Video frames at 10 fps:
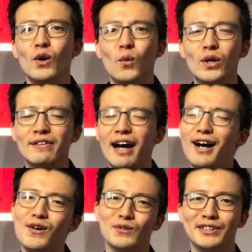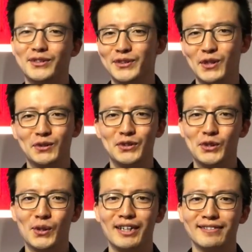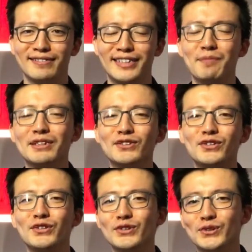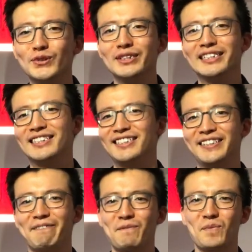We're not only doing Ode to Joy, that'd be too easy.